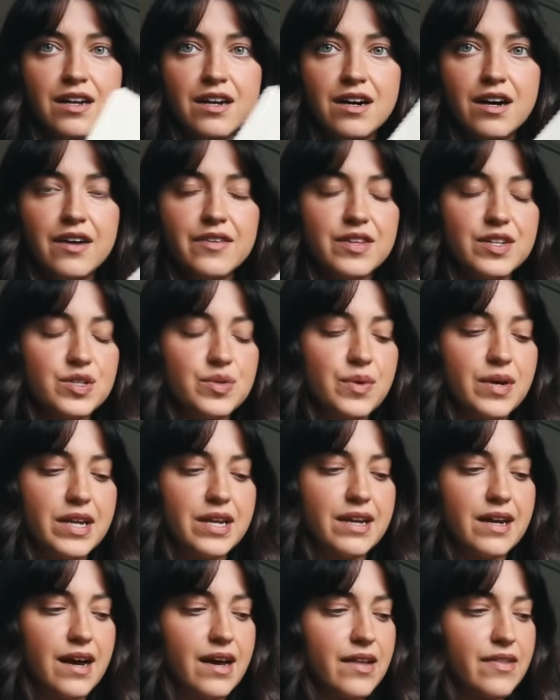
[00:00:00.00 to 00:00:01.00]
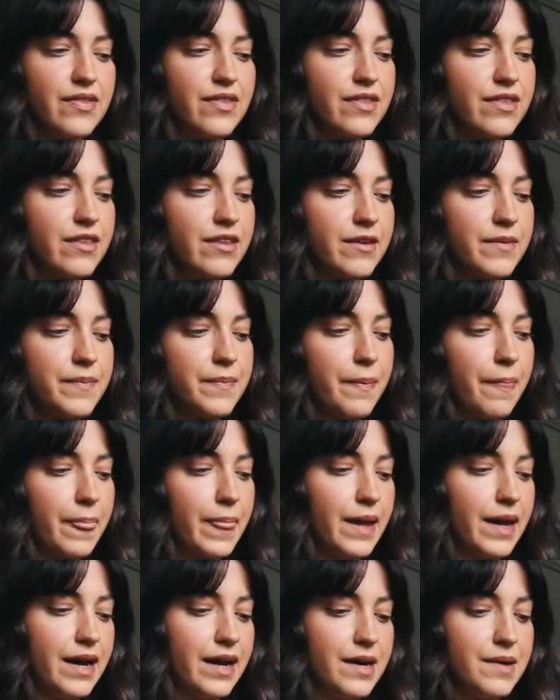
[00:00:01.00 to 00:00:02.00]
on the 29th,
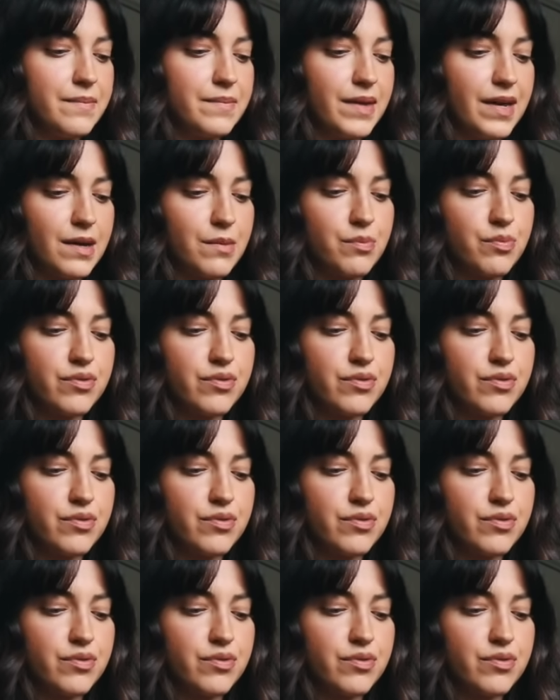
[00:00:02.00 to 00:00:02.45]
like